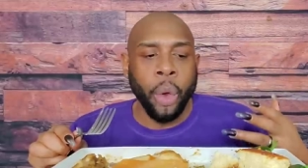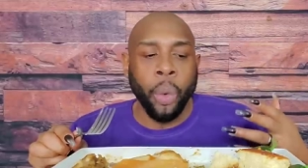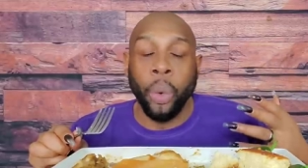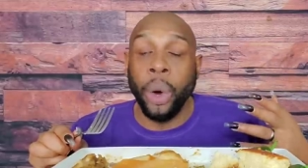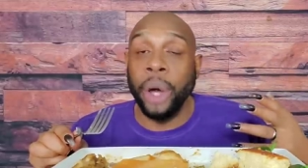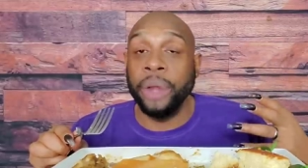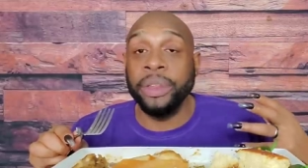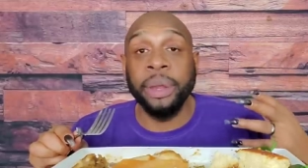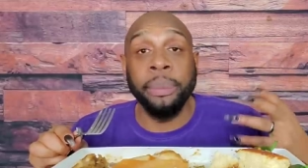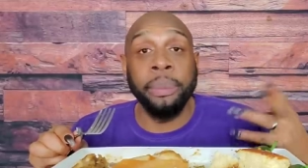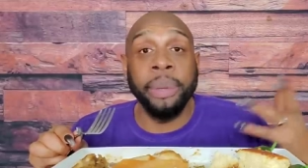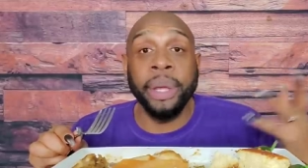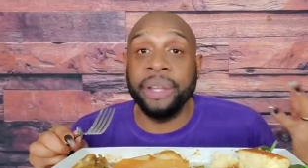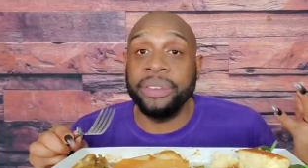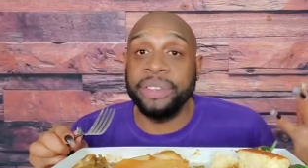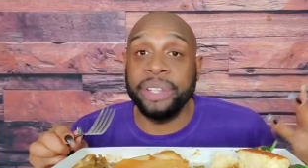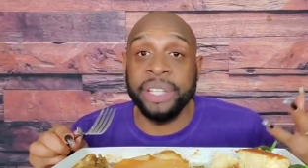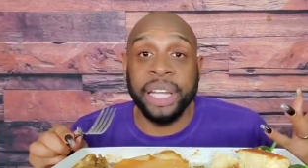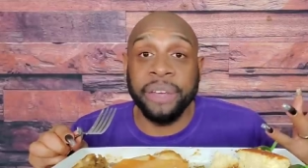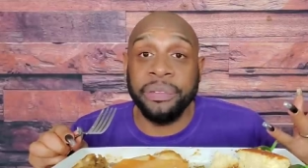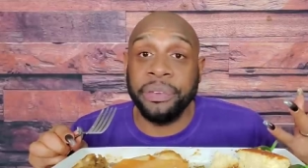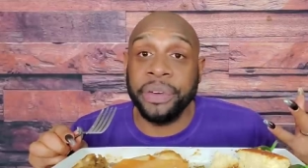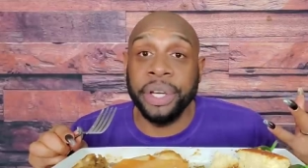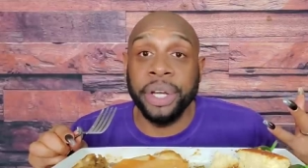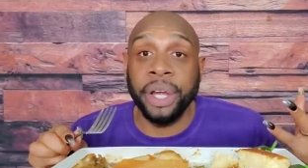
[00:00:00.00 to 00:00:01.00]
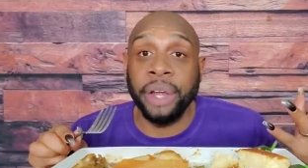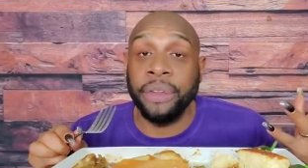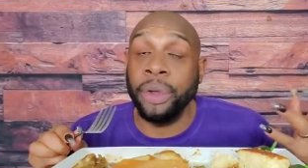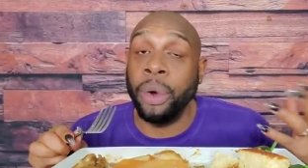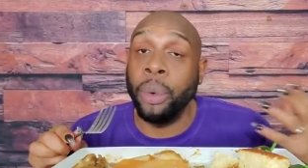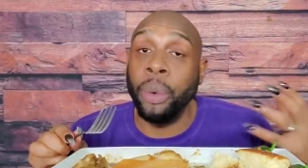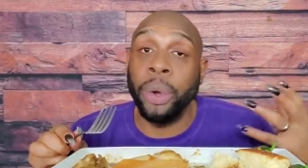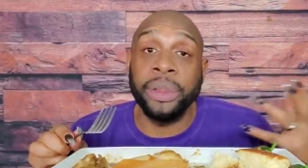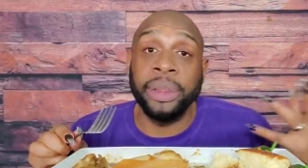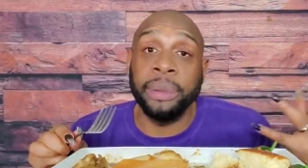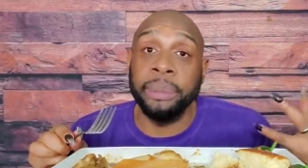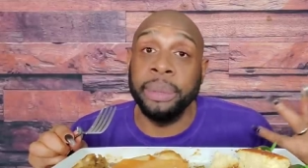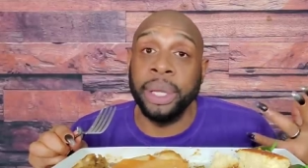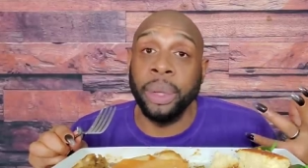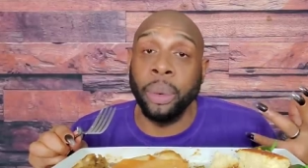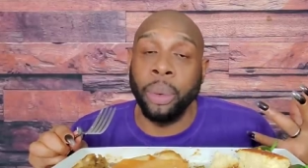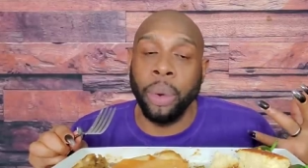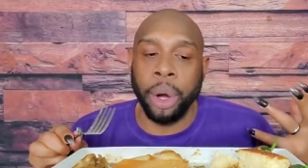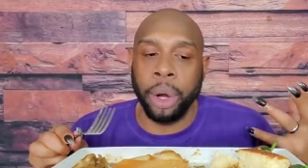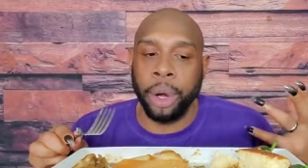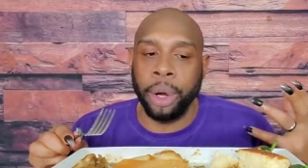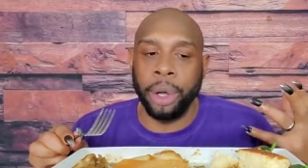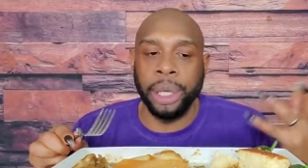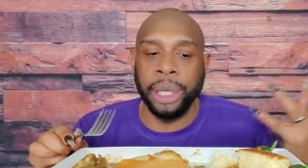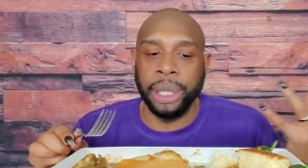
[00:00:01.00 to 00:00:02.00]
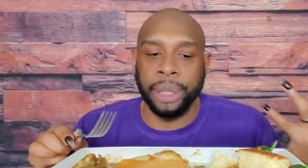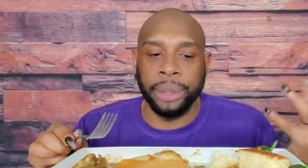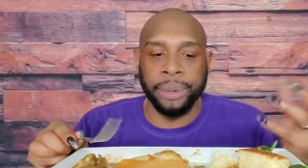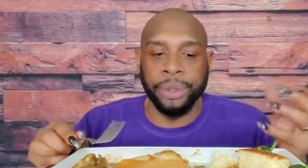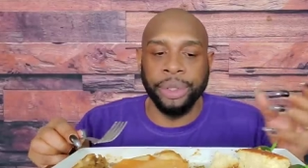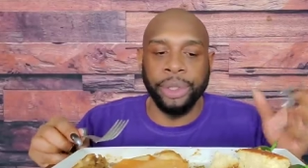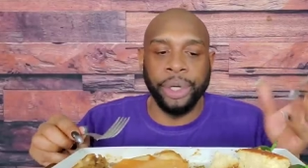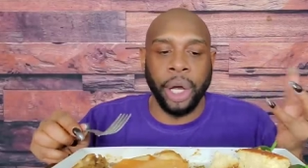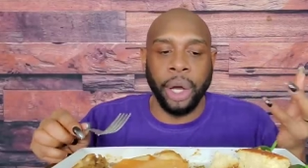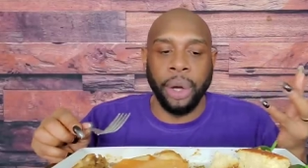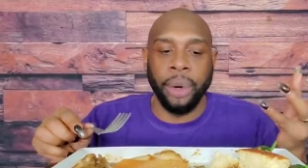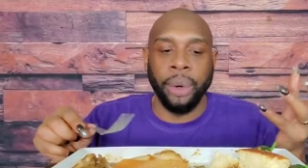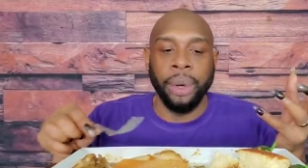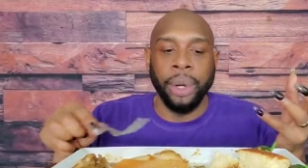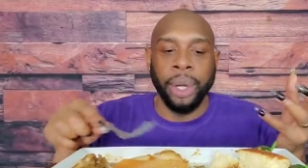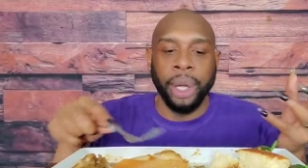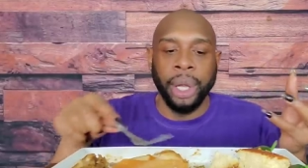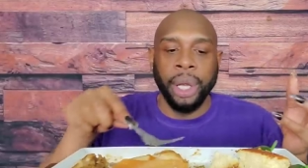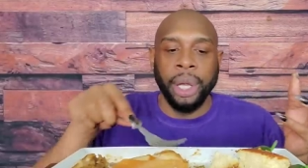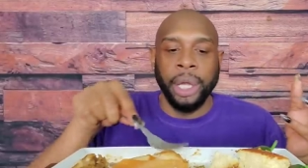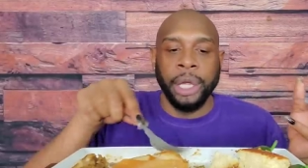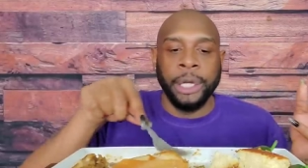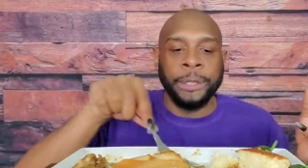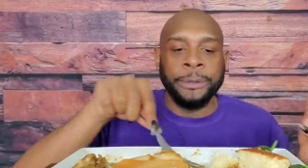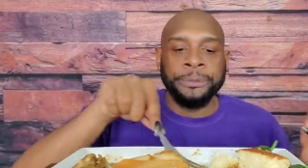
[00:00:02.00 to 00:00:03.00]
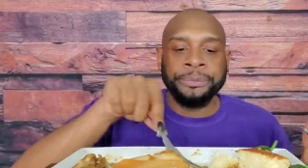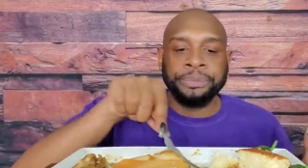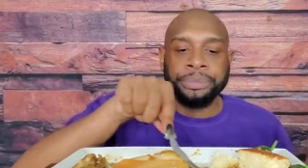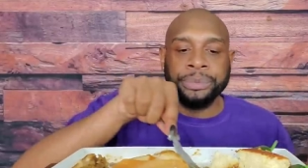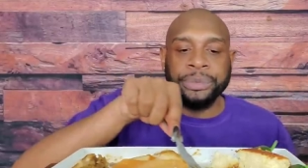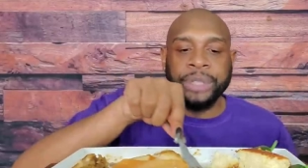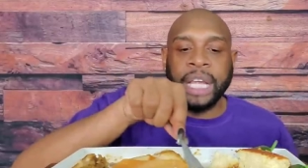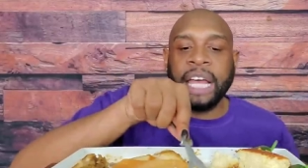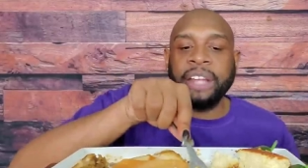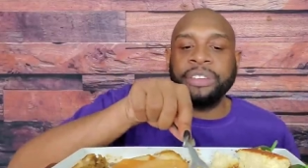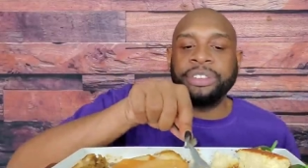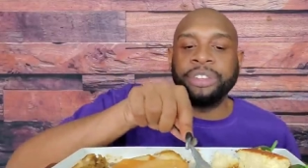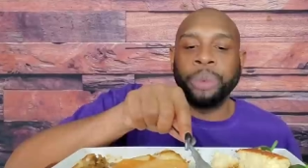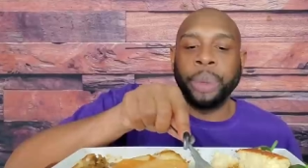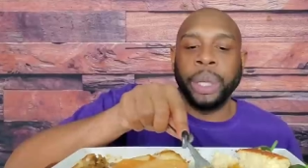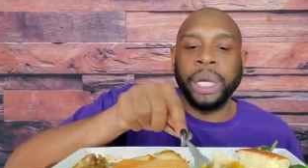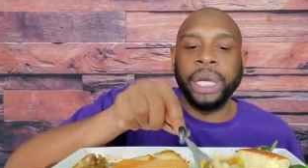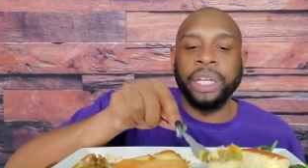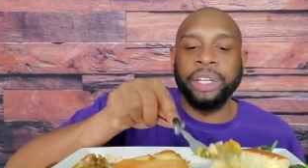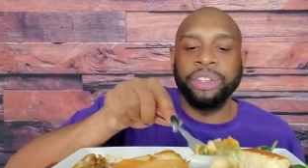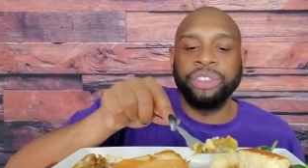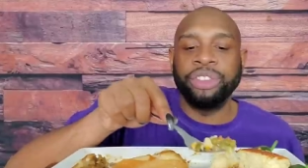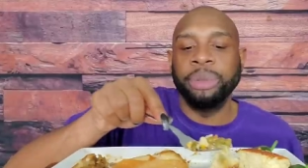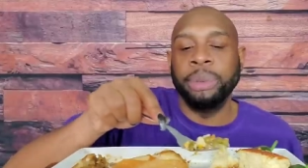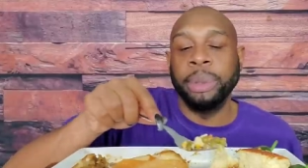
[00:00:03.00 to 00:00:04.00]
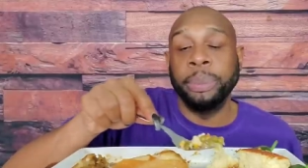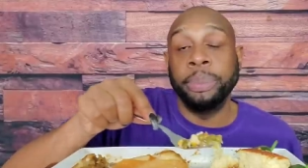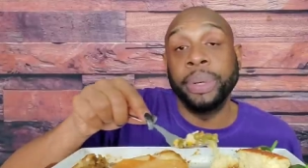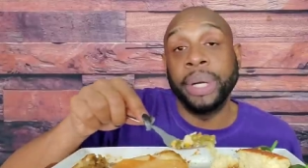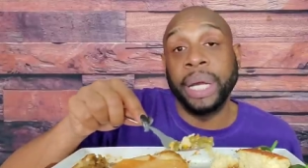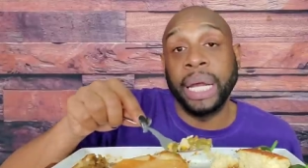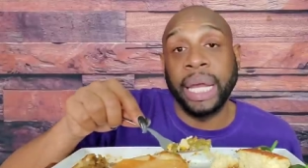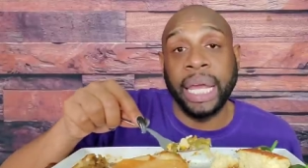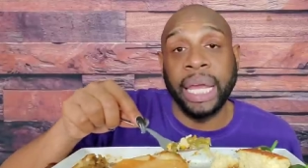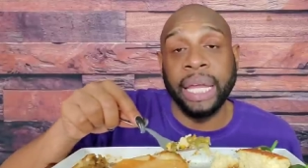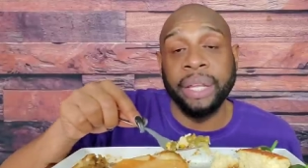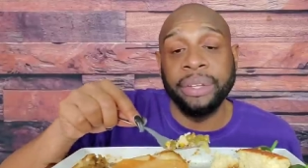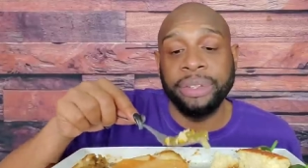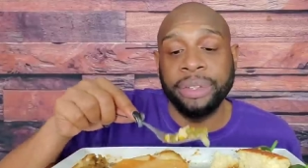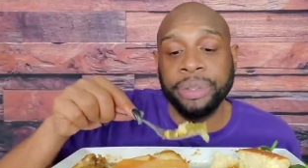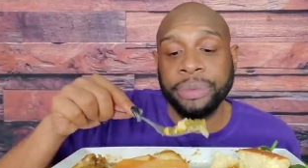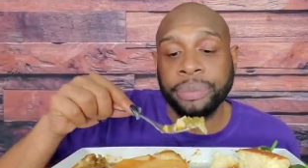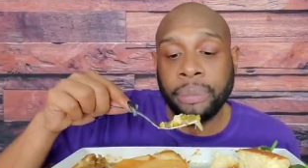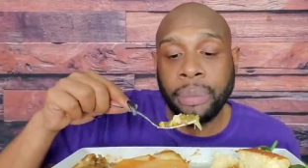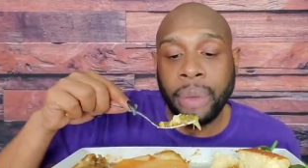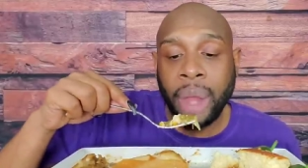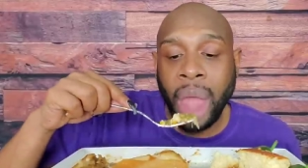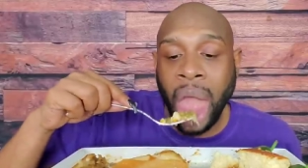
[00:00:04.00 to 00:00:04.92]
whether it be a significant other, whether it be the world, you know, that's the way that it should be put, I guess.